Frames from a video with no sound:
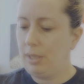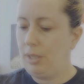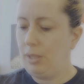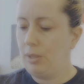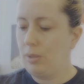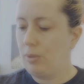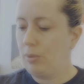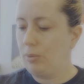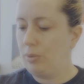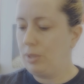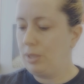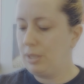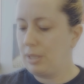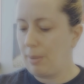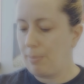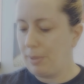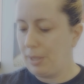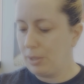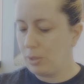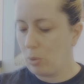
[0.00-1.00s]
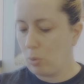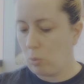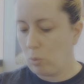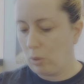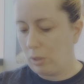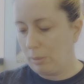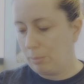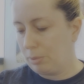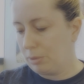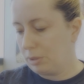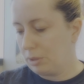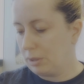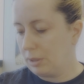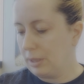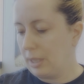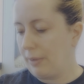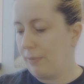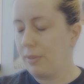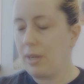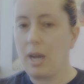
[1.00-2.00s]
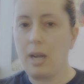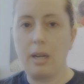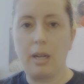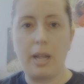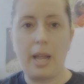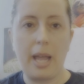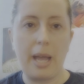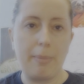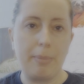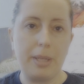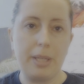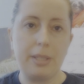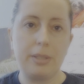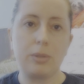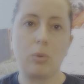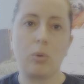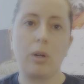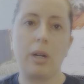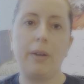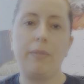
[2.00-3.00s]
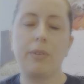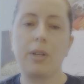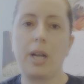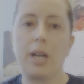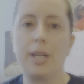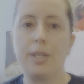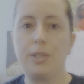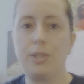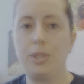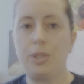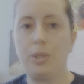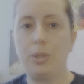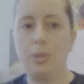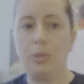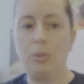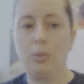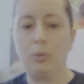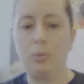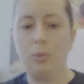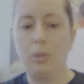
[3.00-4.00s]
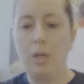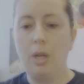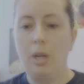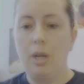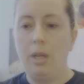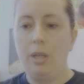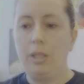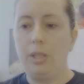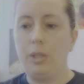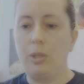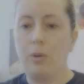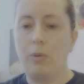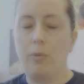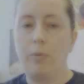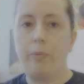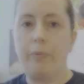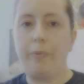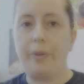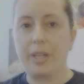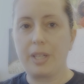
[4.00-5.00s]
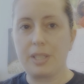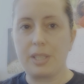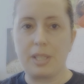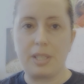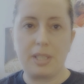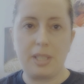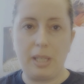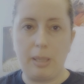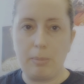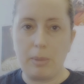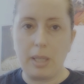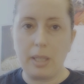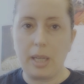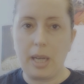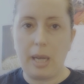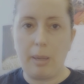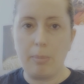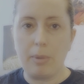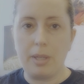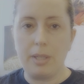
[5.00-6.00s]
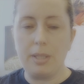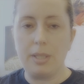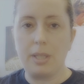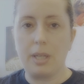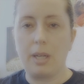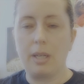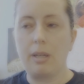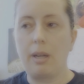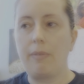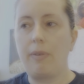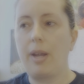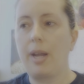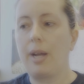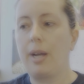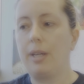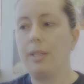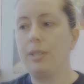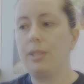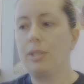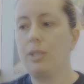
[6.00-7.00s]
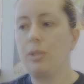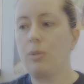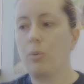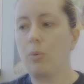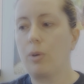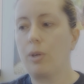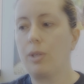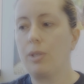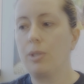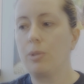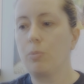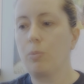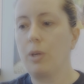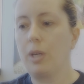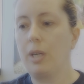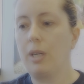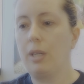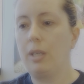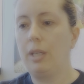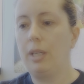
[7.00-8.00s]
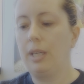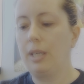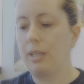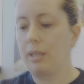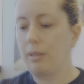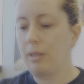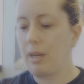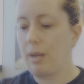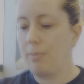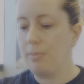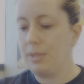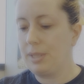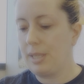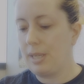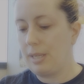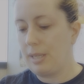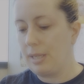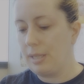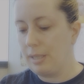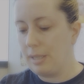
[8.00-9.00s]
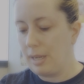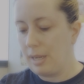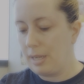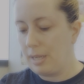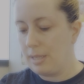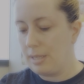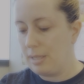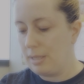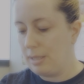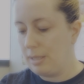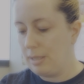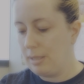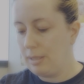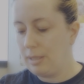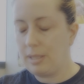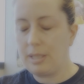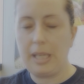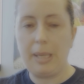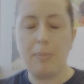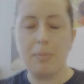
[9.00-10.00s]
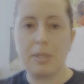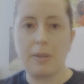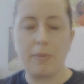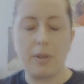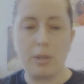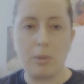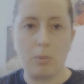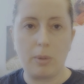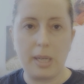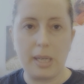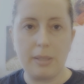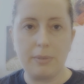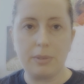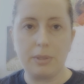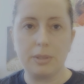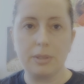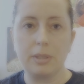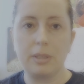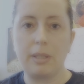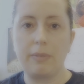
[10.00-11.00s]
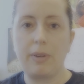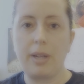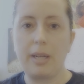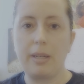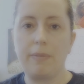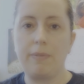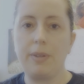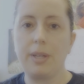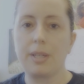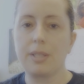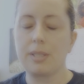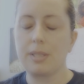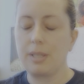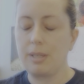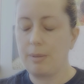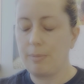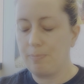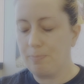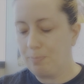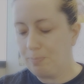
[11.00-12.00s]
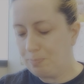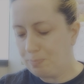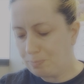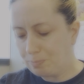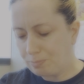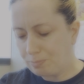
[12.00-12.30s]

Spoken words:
you know, something's horrible and I've got to hem it, or I've got to, you know, fix a seam that came undone. I've had stores where it comes in and seams have unraveled and I've had to fix them.